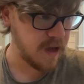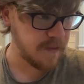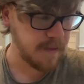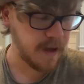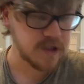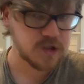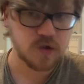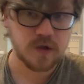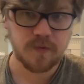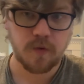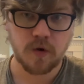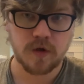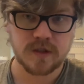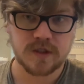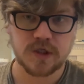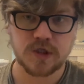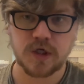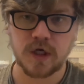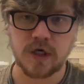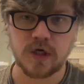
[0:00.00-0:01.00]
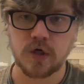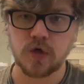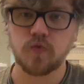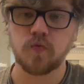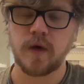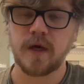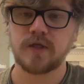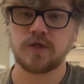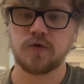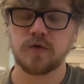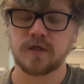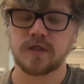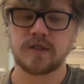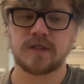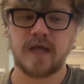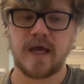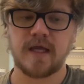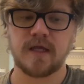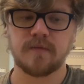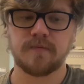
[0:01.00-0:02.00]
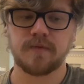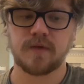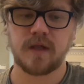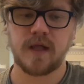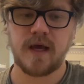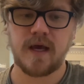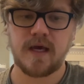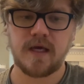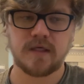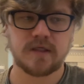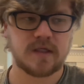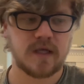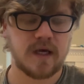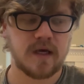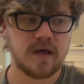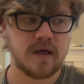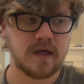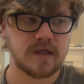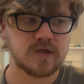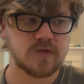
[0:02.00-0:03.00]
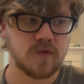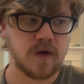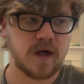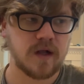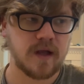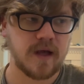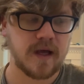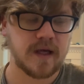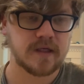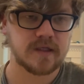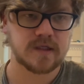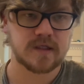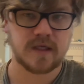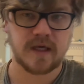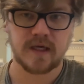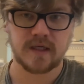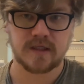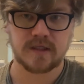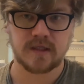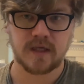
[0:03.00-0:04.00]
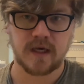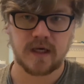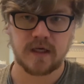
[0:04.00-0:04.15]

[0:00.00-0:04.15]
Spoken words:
Monster Reborn is just a good way to extend plays, as well as it's